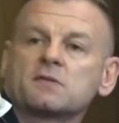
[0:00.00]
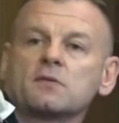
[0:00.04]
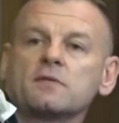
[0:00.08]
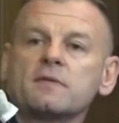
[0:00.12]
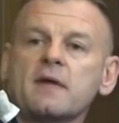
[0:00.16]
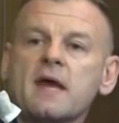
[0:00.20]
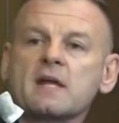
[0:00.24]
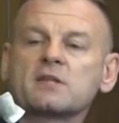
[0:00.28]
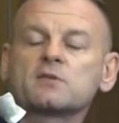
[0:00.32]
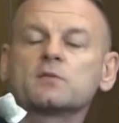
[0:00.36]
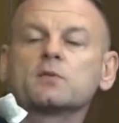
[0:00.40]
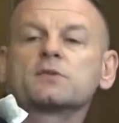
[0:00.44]
So
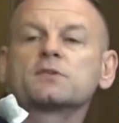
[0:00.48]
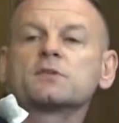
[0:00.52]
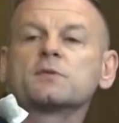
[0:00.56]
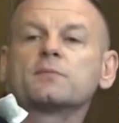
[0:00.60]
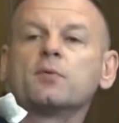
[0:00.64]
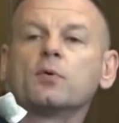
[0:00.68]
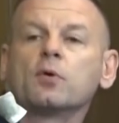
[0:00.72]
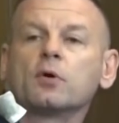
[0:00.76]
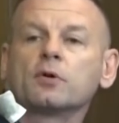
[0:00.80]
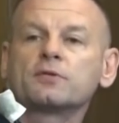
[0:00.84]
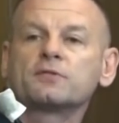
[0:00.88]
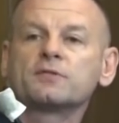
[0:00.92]
that's what
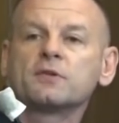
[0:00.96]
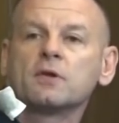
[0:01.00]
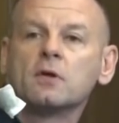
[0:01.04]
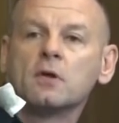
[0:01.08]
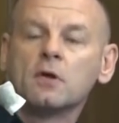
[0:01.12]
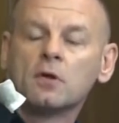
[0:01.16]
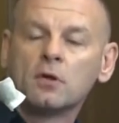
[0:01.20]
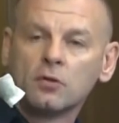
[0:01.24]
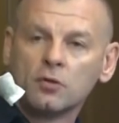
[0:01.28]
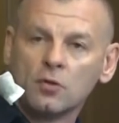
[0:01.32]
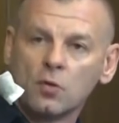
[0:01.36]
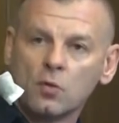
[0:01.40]
supports
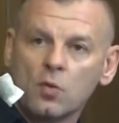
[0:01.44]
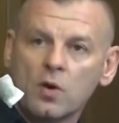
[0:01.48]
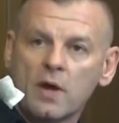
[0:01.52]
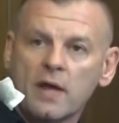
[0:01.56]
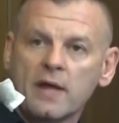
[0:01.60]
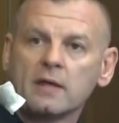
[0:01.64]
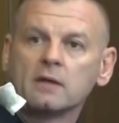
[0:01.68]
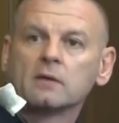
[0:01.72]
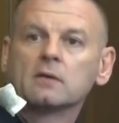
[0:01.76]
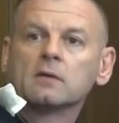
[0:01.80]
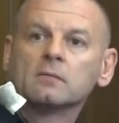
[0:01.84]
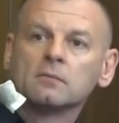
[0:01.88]
the
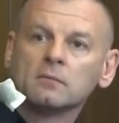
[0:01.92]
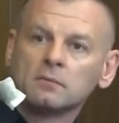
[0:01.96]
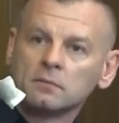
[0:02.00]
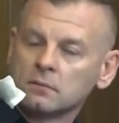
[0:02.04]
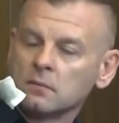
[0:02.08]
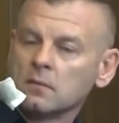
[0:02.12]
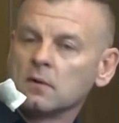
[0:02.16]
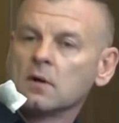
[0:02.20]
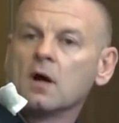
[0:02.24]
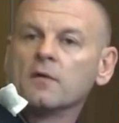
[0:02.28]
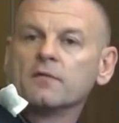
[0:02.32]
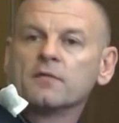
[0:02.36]
weight
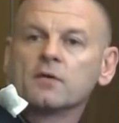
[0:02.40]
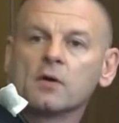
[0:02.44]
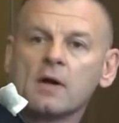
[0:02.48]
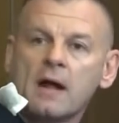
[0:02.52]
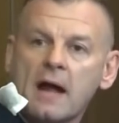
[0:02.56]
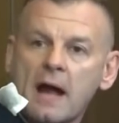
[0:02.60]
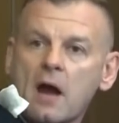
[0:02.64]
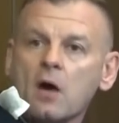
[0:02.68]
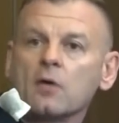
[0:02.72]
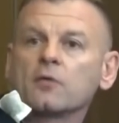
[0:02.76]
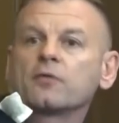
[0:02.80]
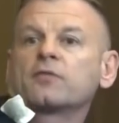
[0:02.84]
of your
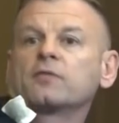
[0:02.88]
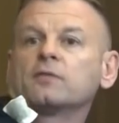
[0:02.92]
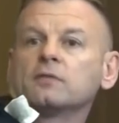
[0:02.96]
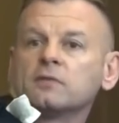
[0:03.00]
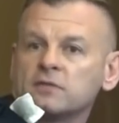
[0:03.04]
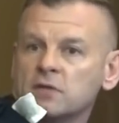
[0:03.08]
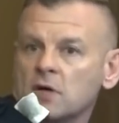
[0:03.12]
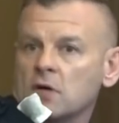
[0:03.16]
house.